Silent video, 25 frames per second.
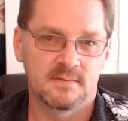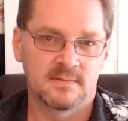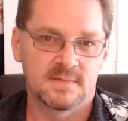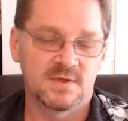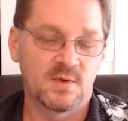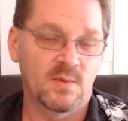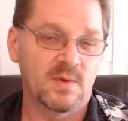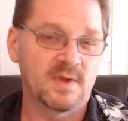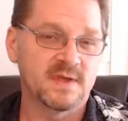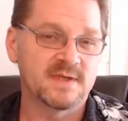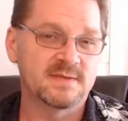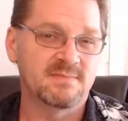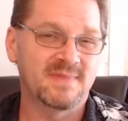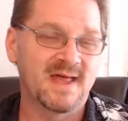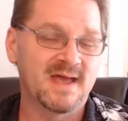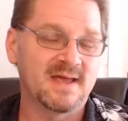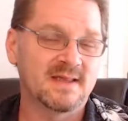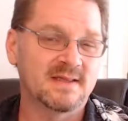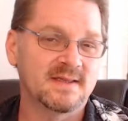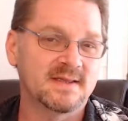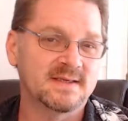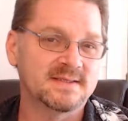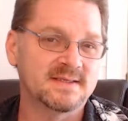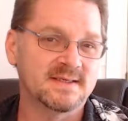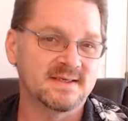So what is
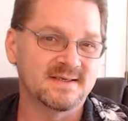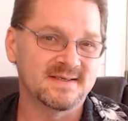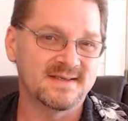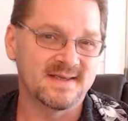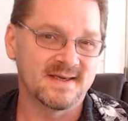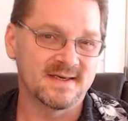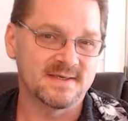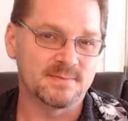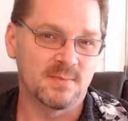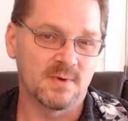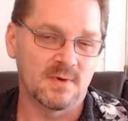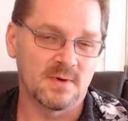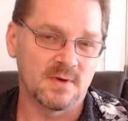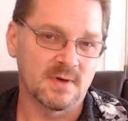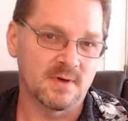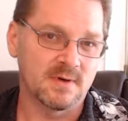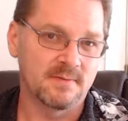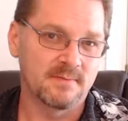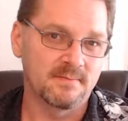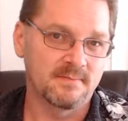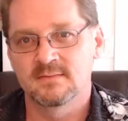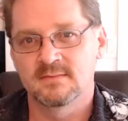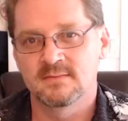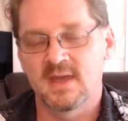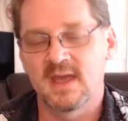blacklisting in Textbroker?
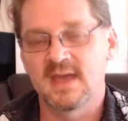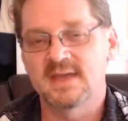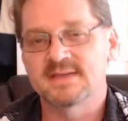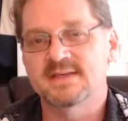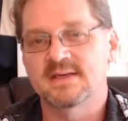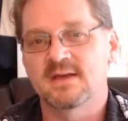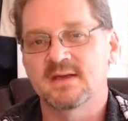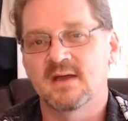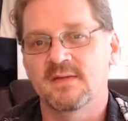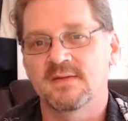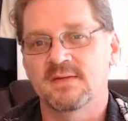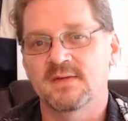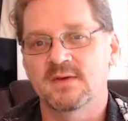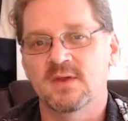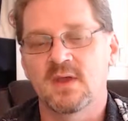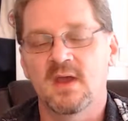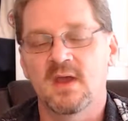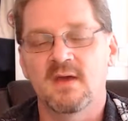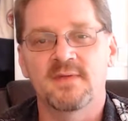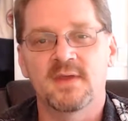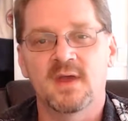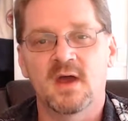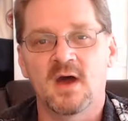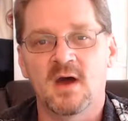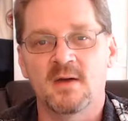As an author, you have
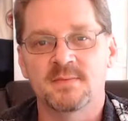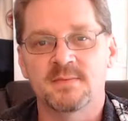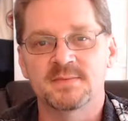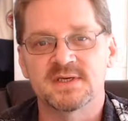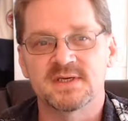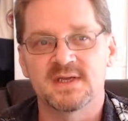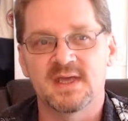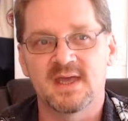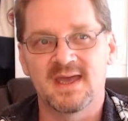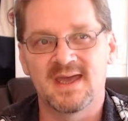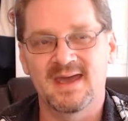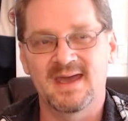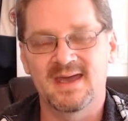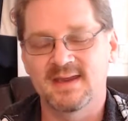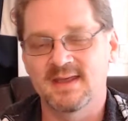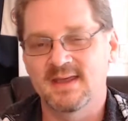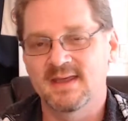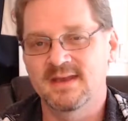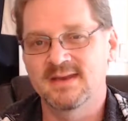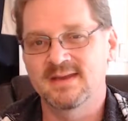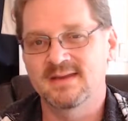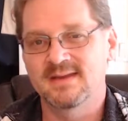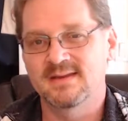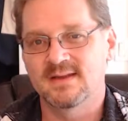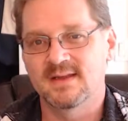the option to add
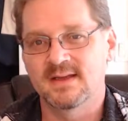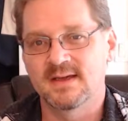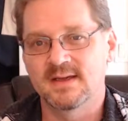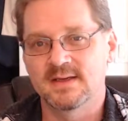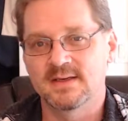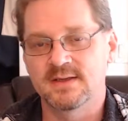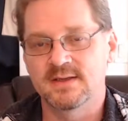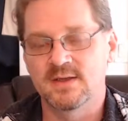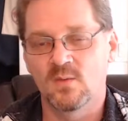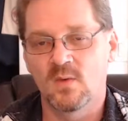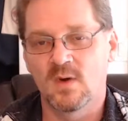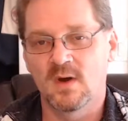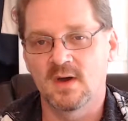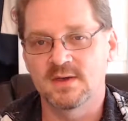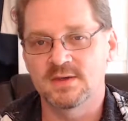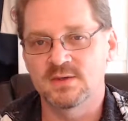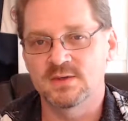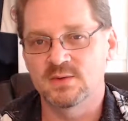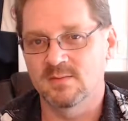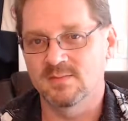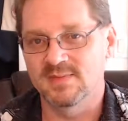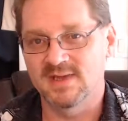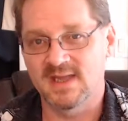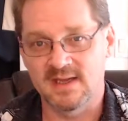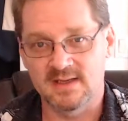any client you want
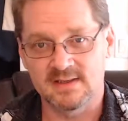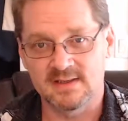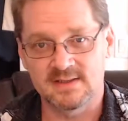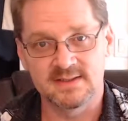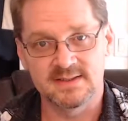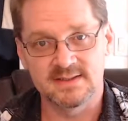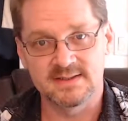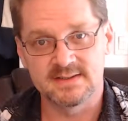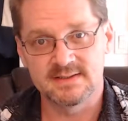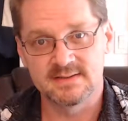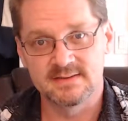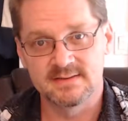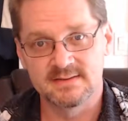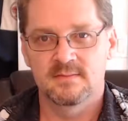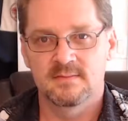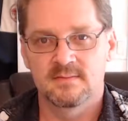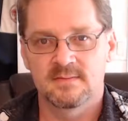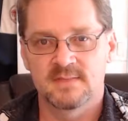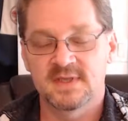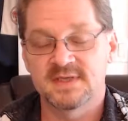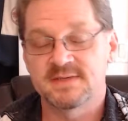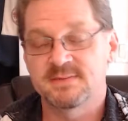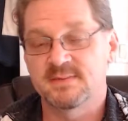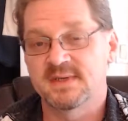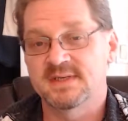to a blacklist.
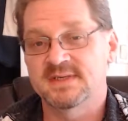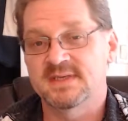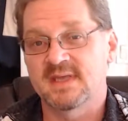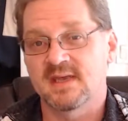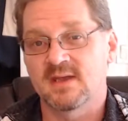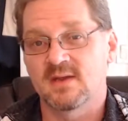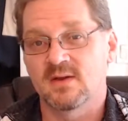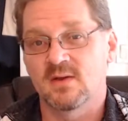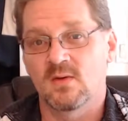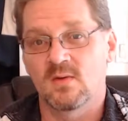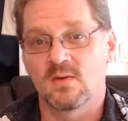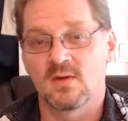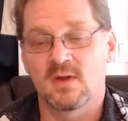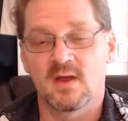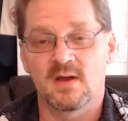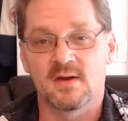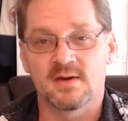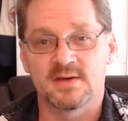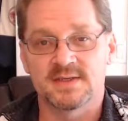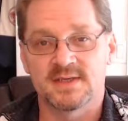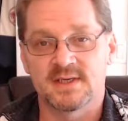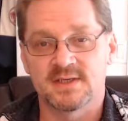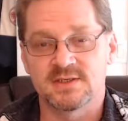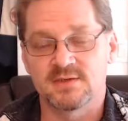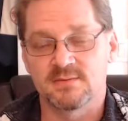This means they can no longer
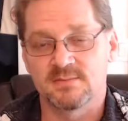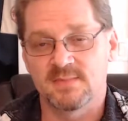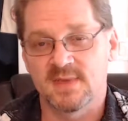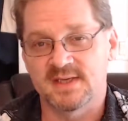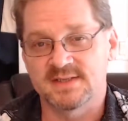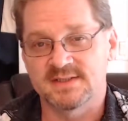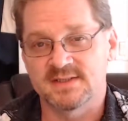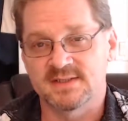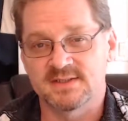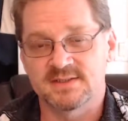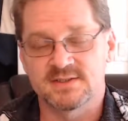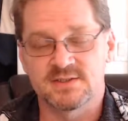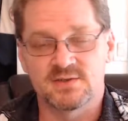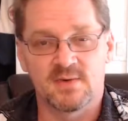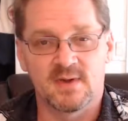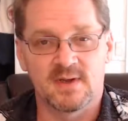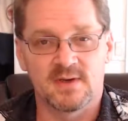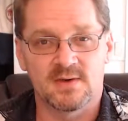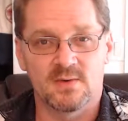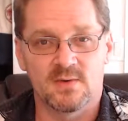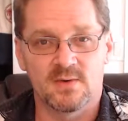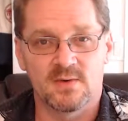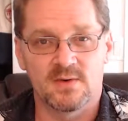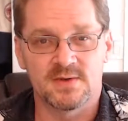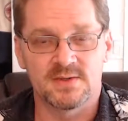send you messages, direct
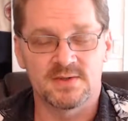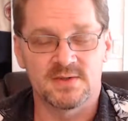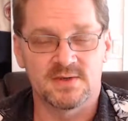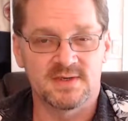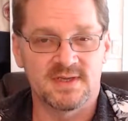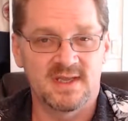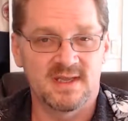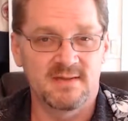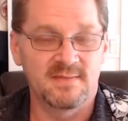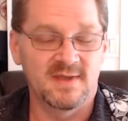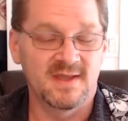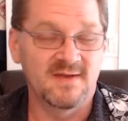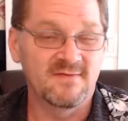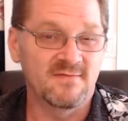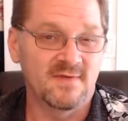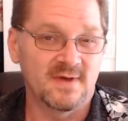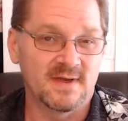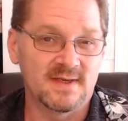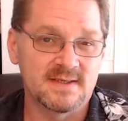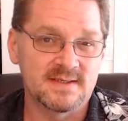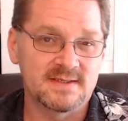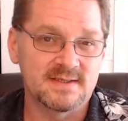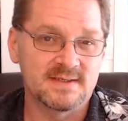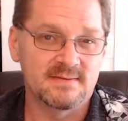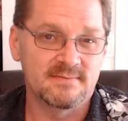orders, or team
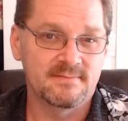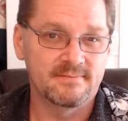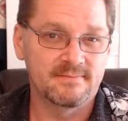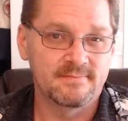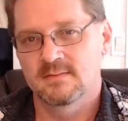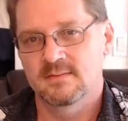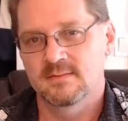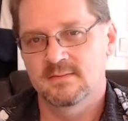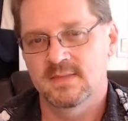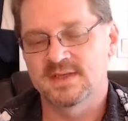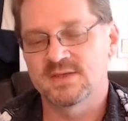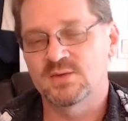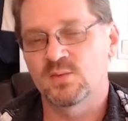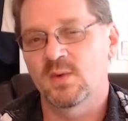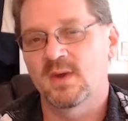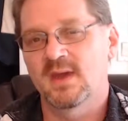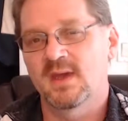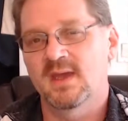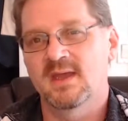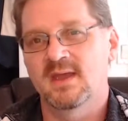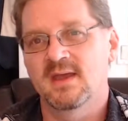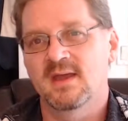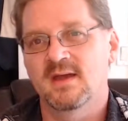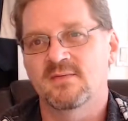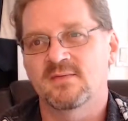invites. It's a
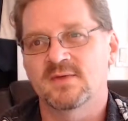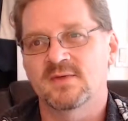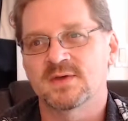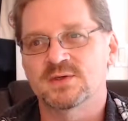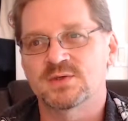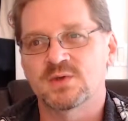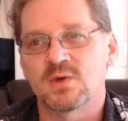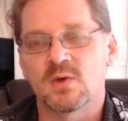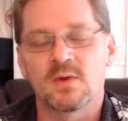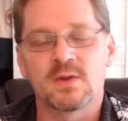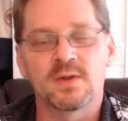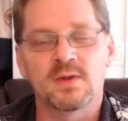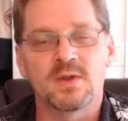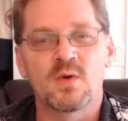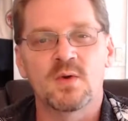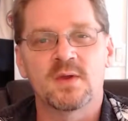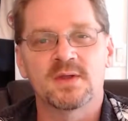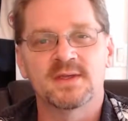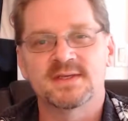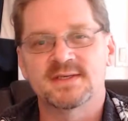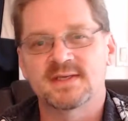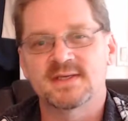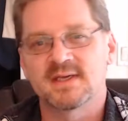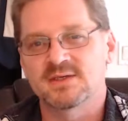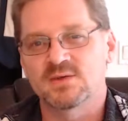way of controlling who
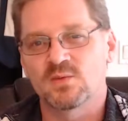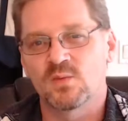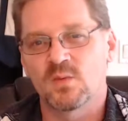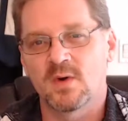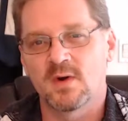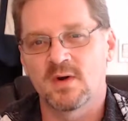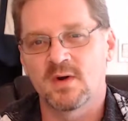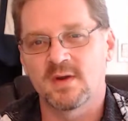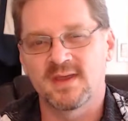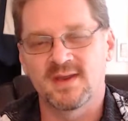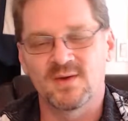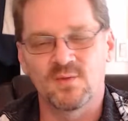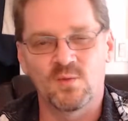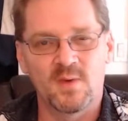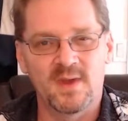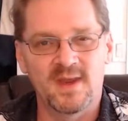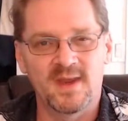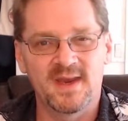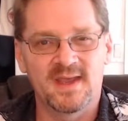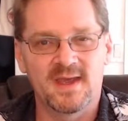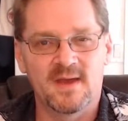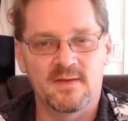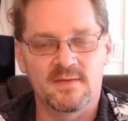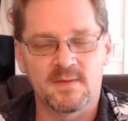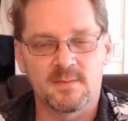can send you work and
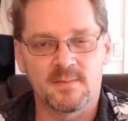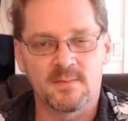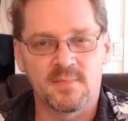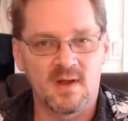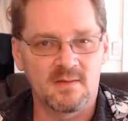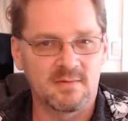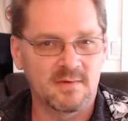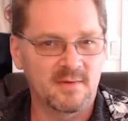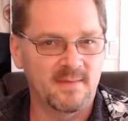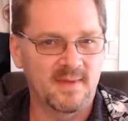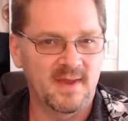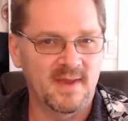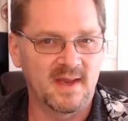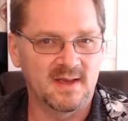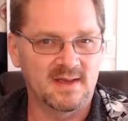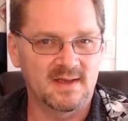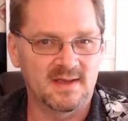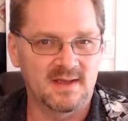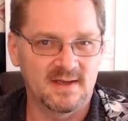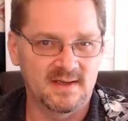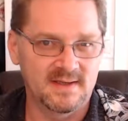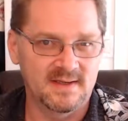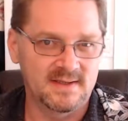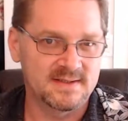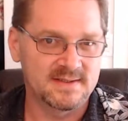weeding out the problematic
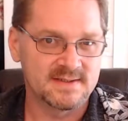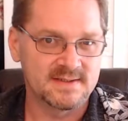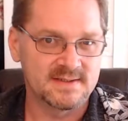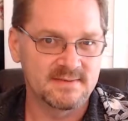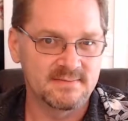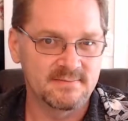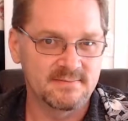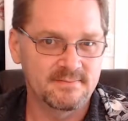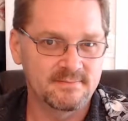clients.